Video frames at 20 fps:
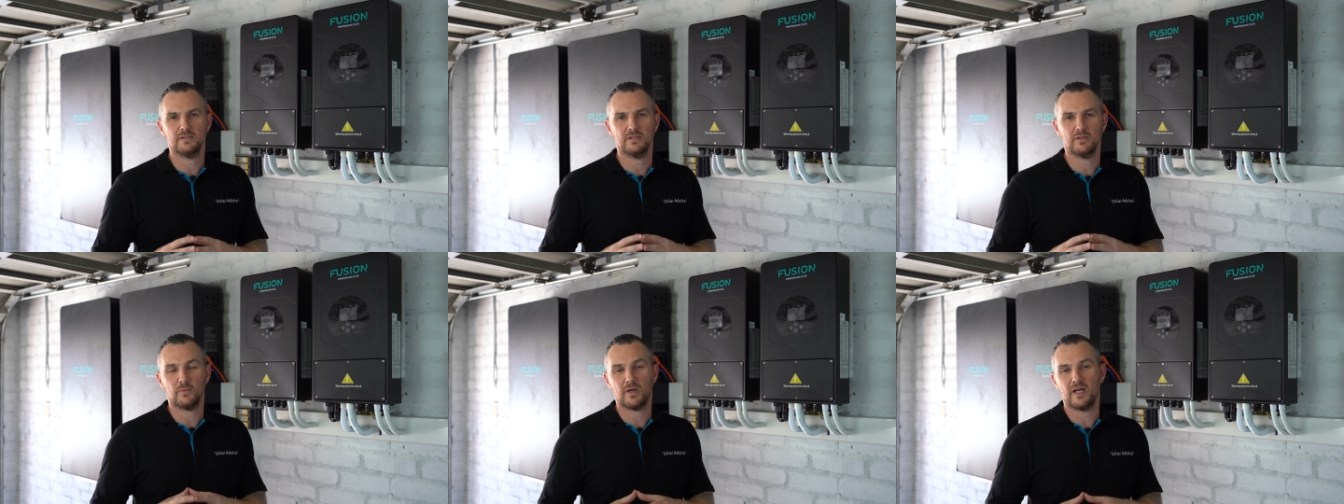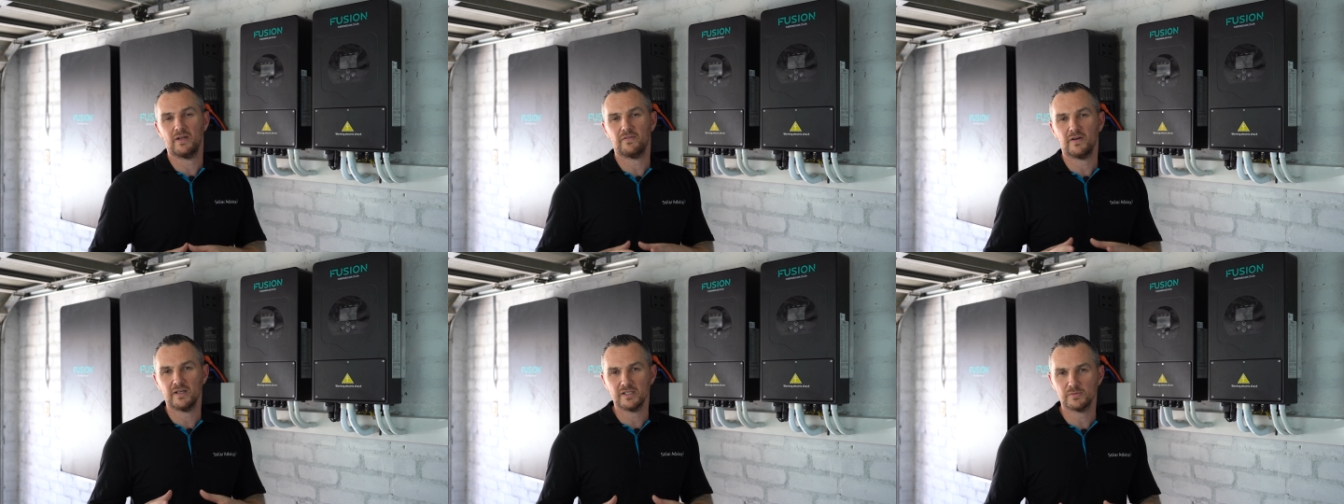the
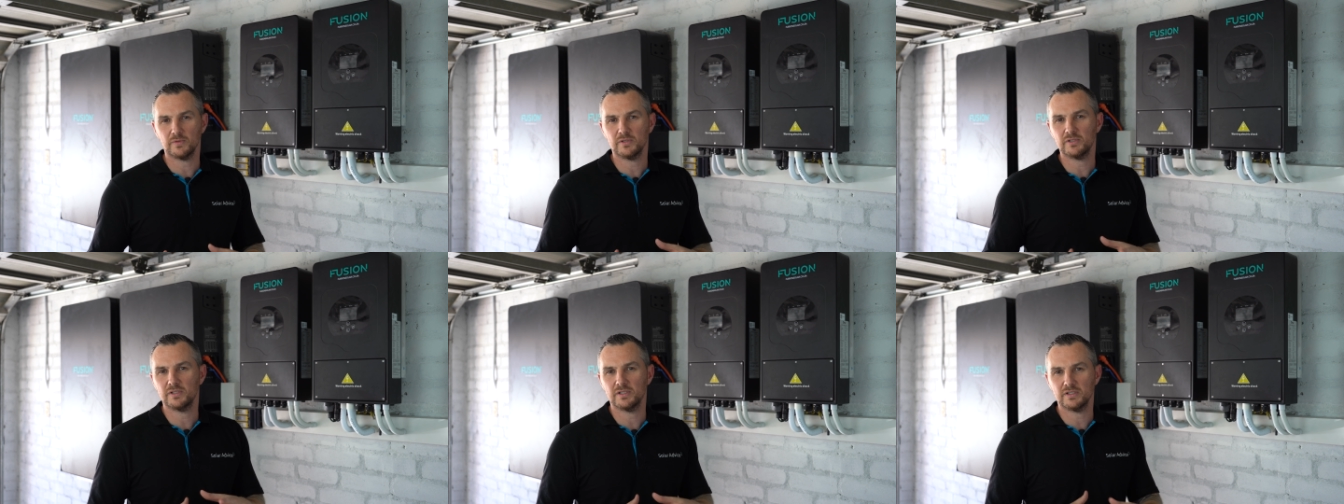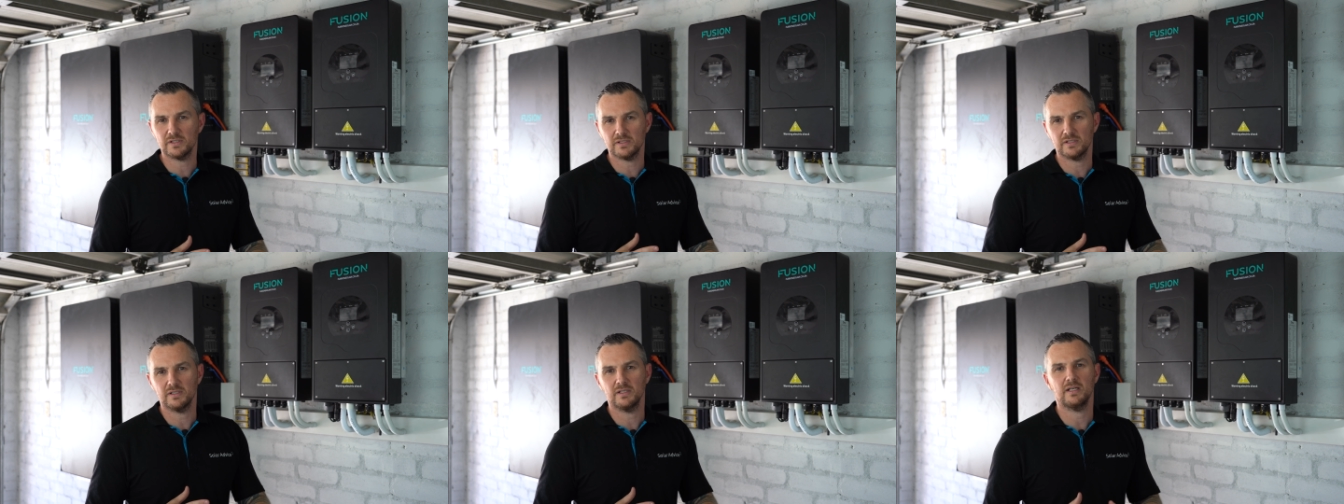Wi-Fi
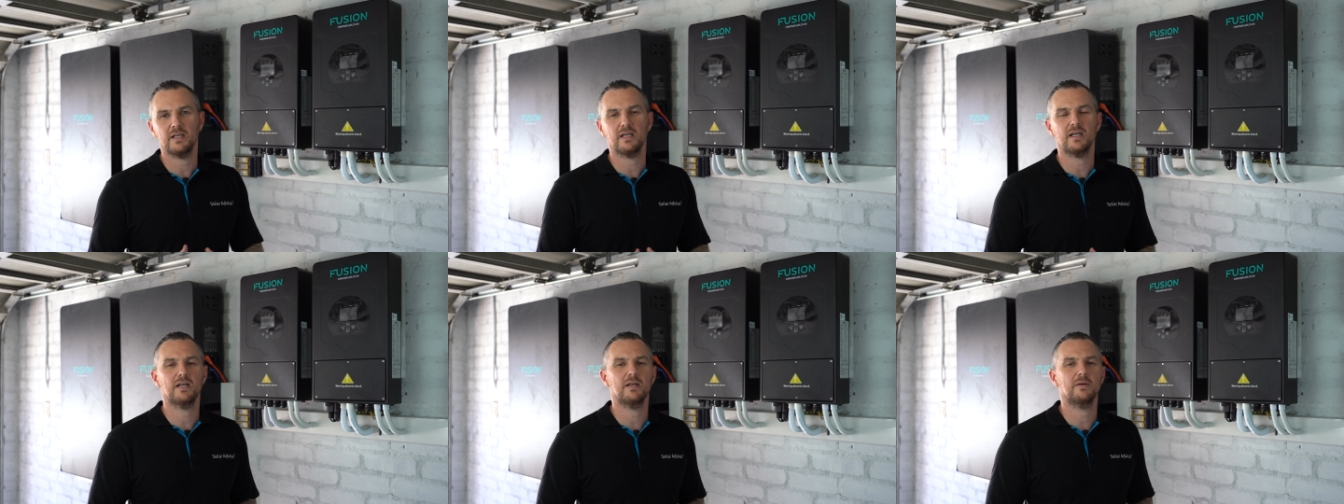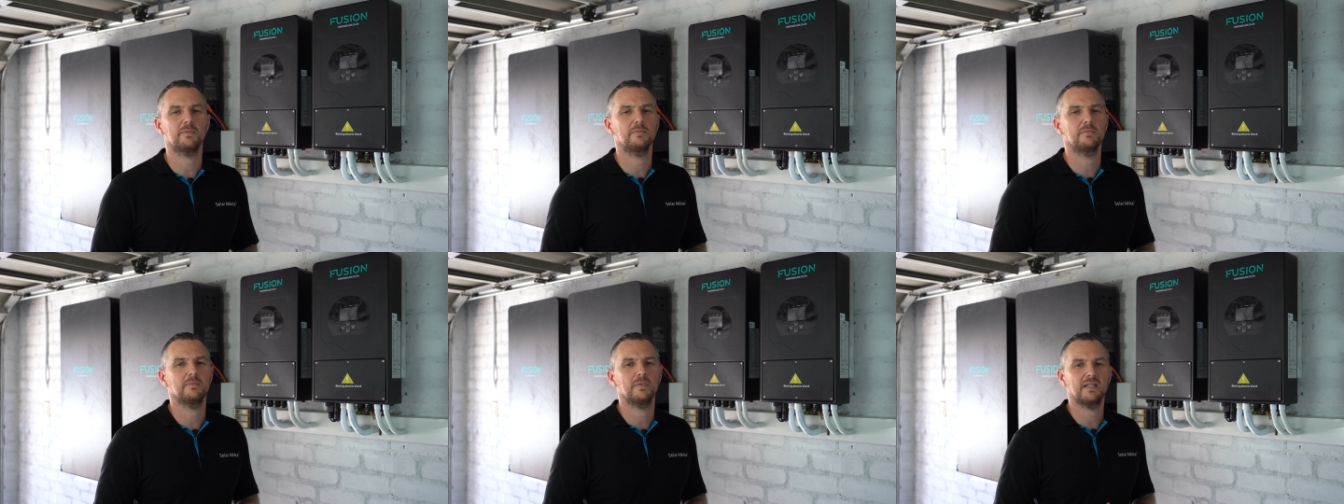switches
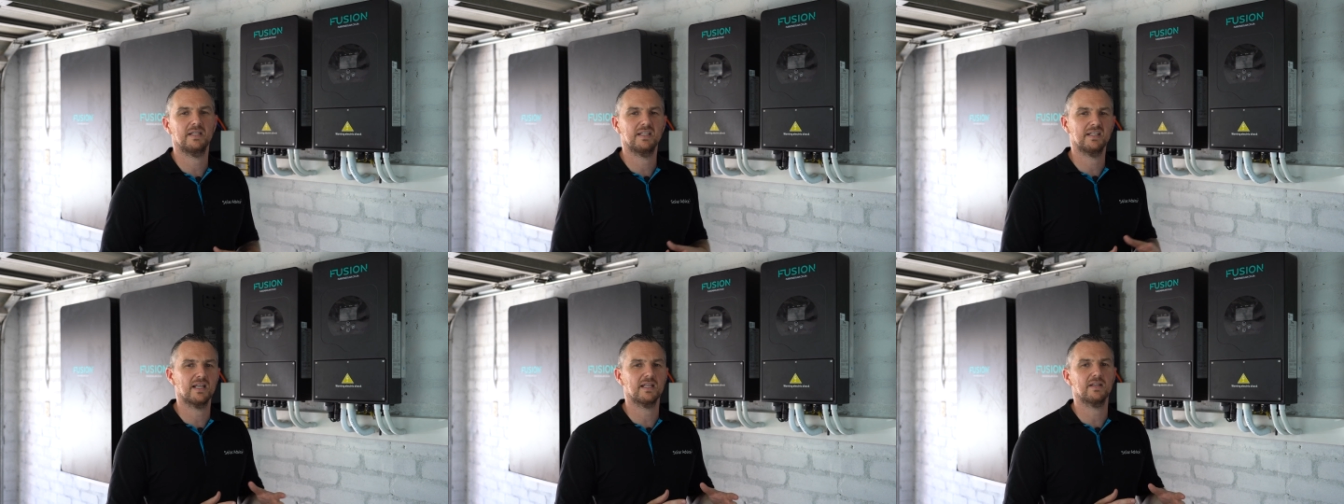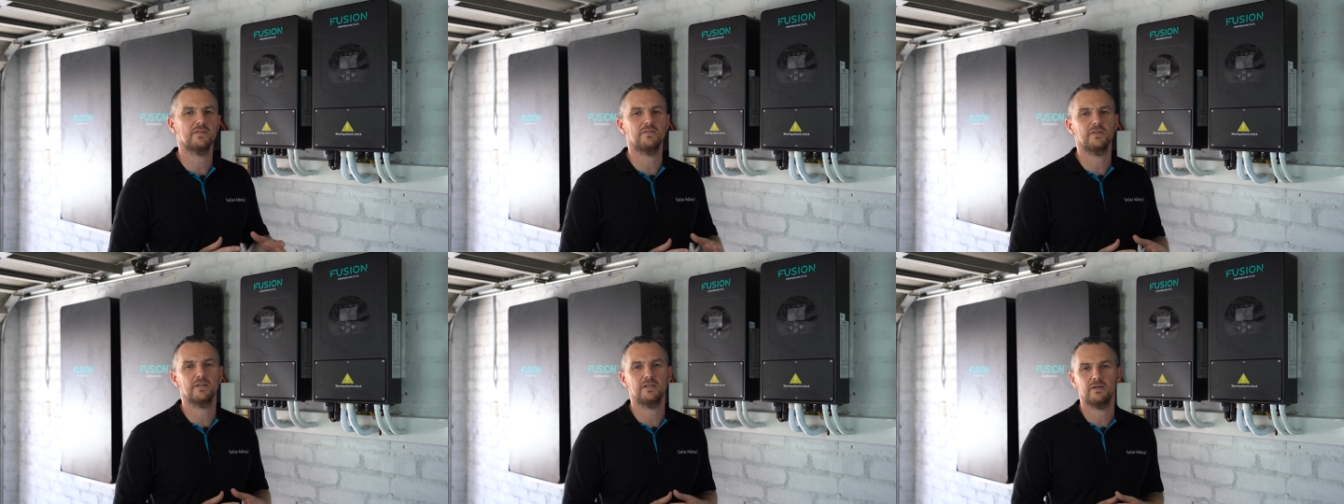um, in
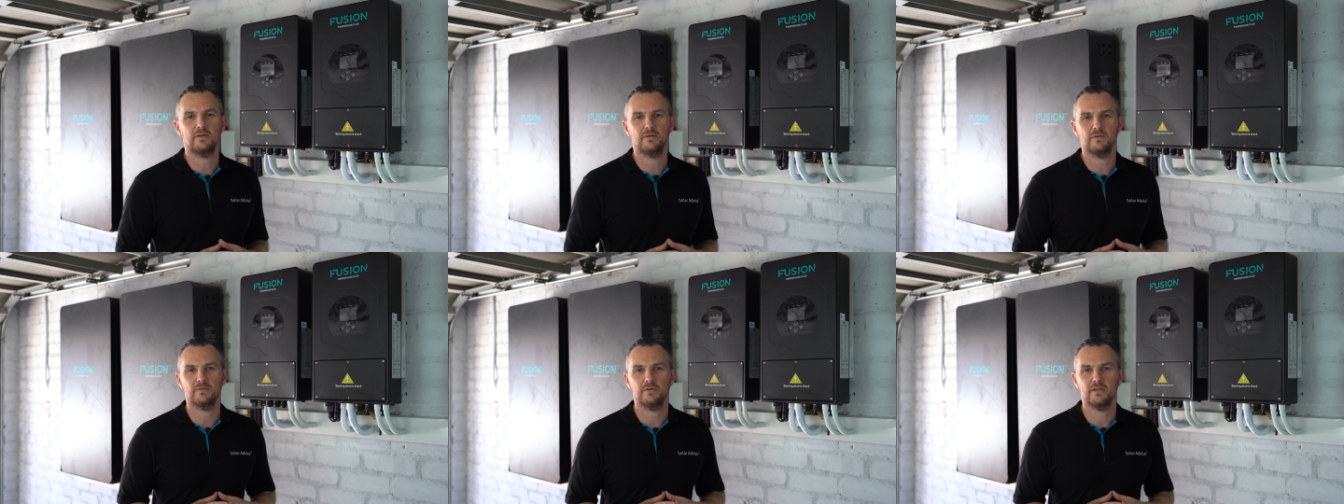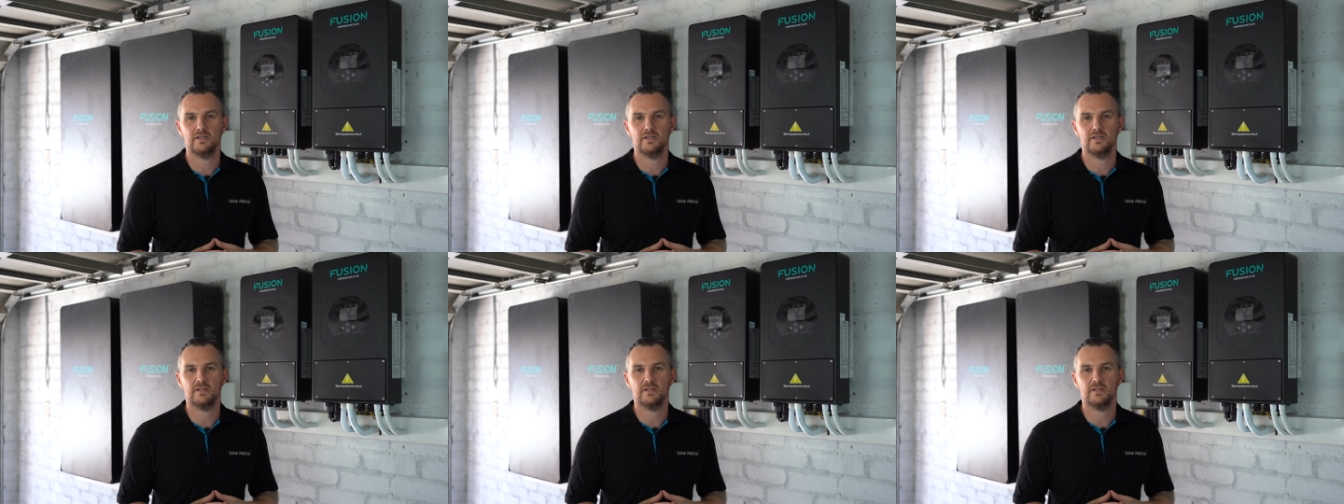another video.